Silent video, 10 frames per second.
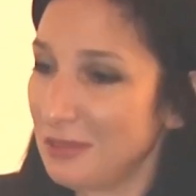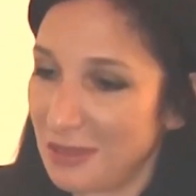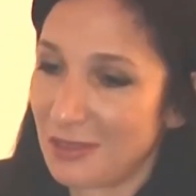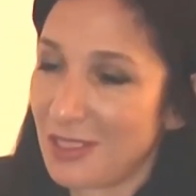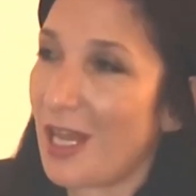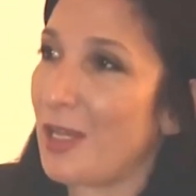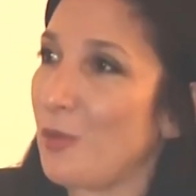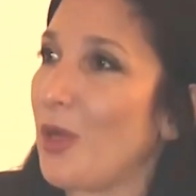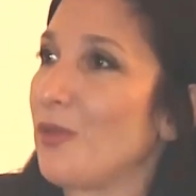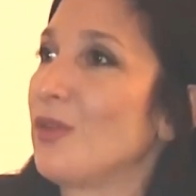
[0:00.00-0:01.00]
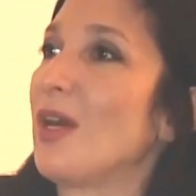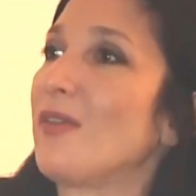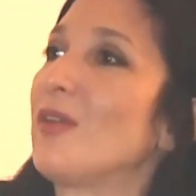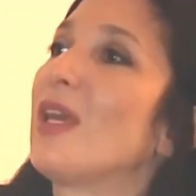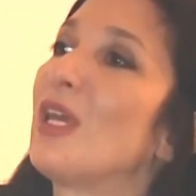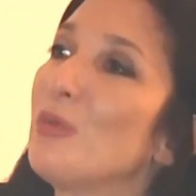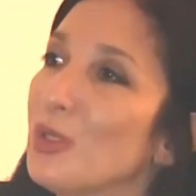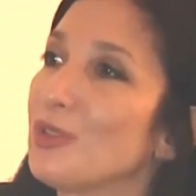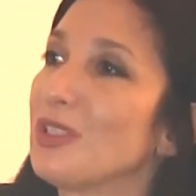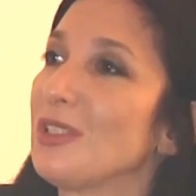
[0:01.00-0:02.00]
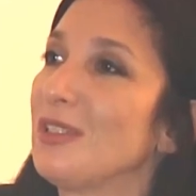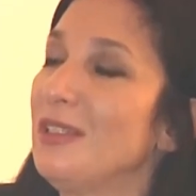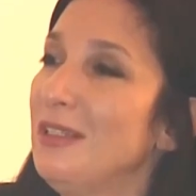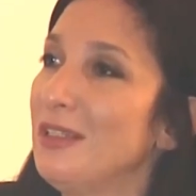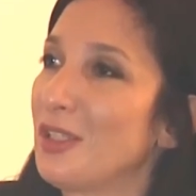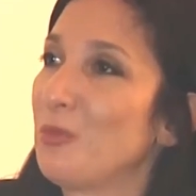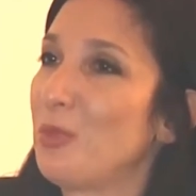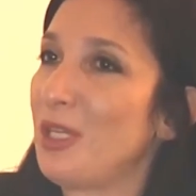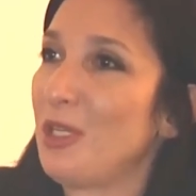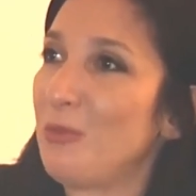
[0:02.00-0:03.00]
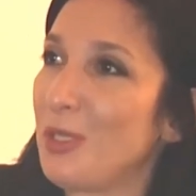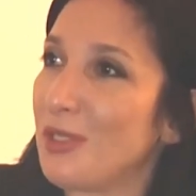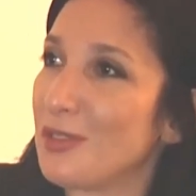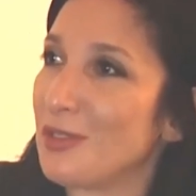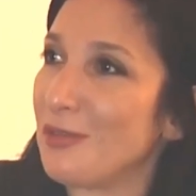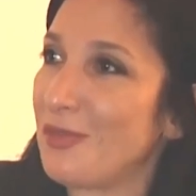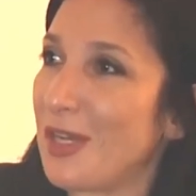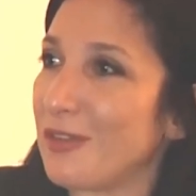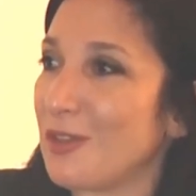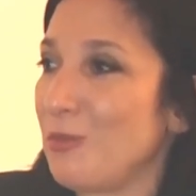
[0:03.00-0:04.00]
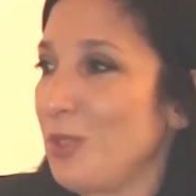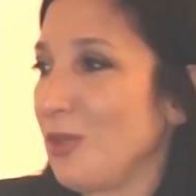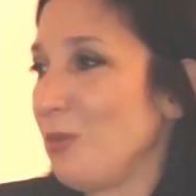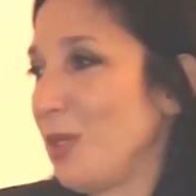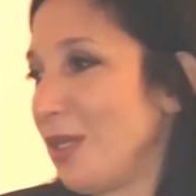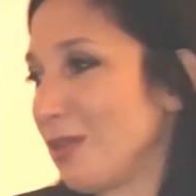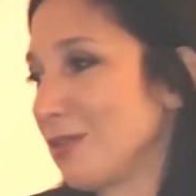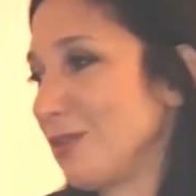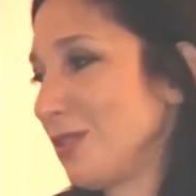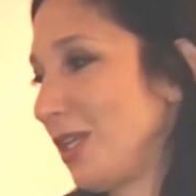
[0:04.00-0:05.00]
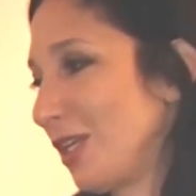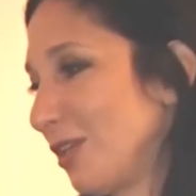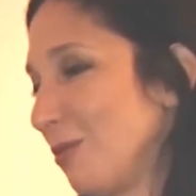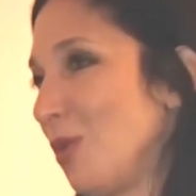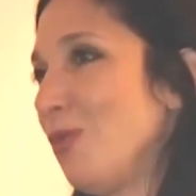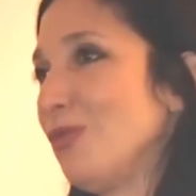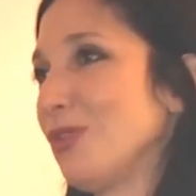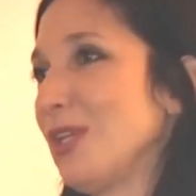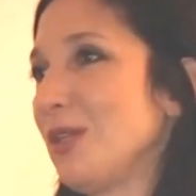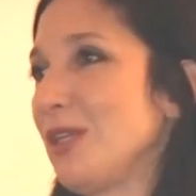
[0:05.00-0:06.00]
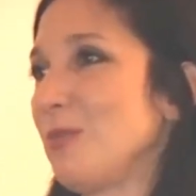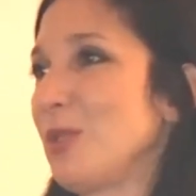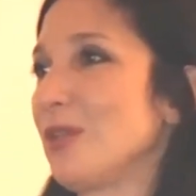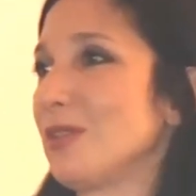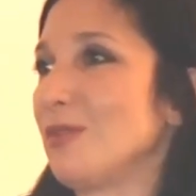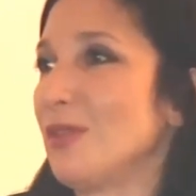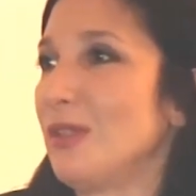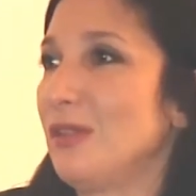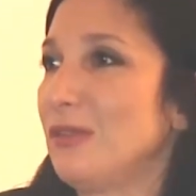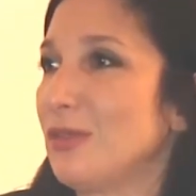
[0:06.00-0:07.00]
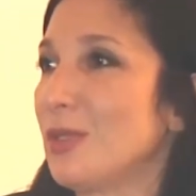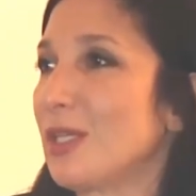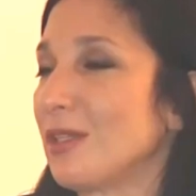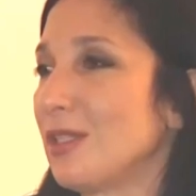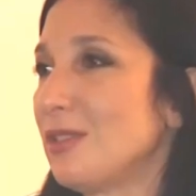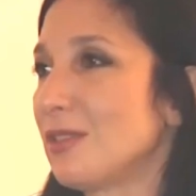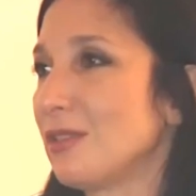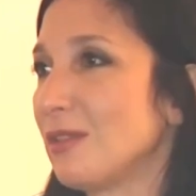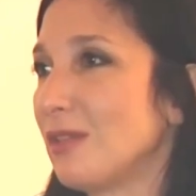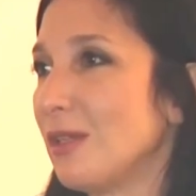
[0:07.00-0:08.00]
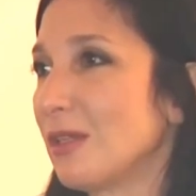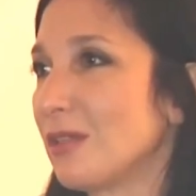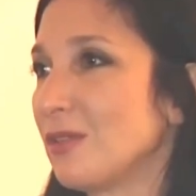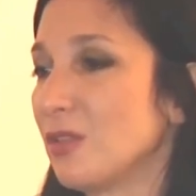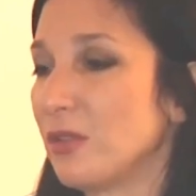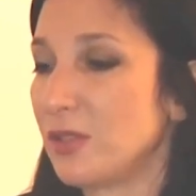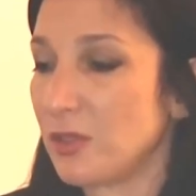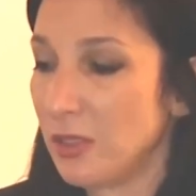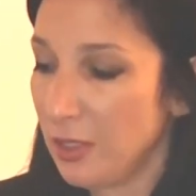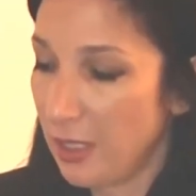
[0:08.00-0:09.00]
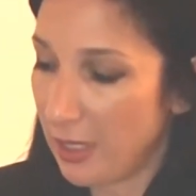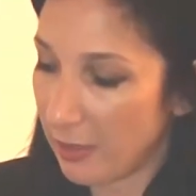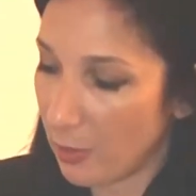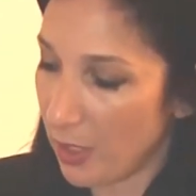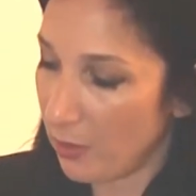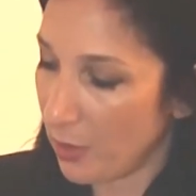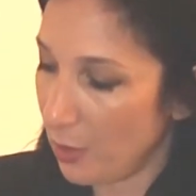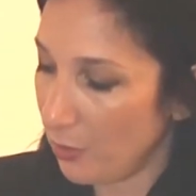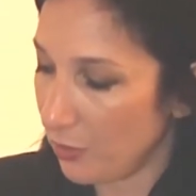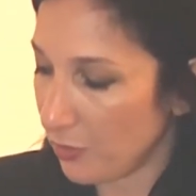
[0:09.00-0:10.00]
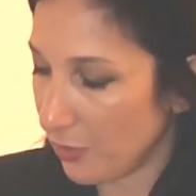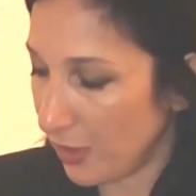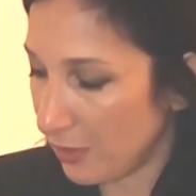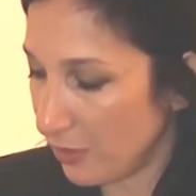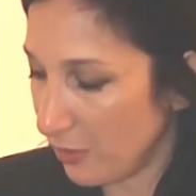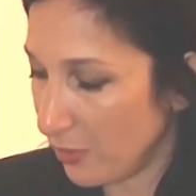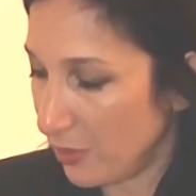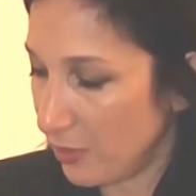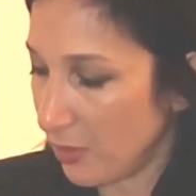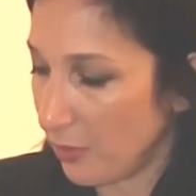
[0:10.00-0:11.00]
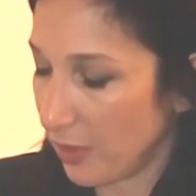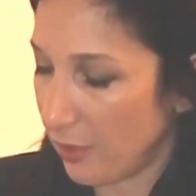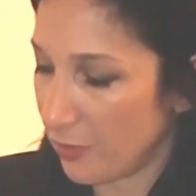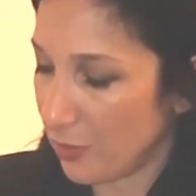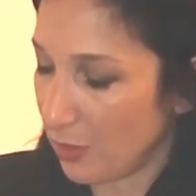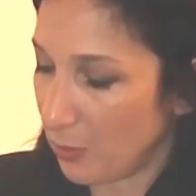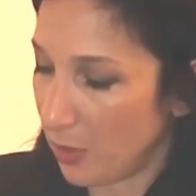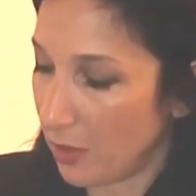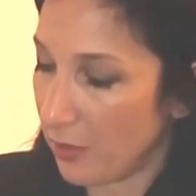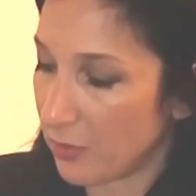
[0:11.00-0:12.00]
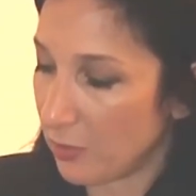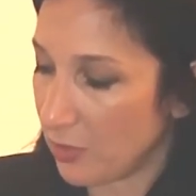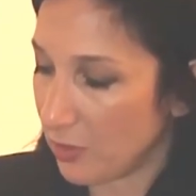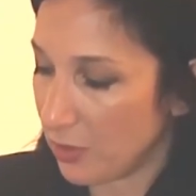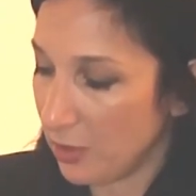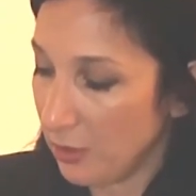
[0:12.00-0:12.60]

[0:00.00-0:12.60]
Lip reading: decide whether or not they're able to compete because of the fact that the bigger banks are taking them over, not because of a regulation consideration. And what Gary Cohn is trying to do is he's going after something else, which is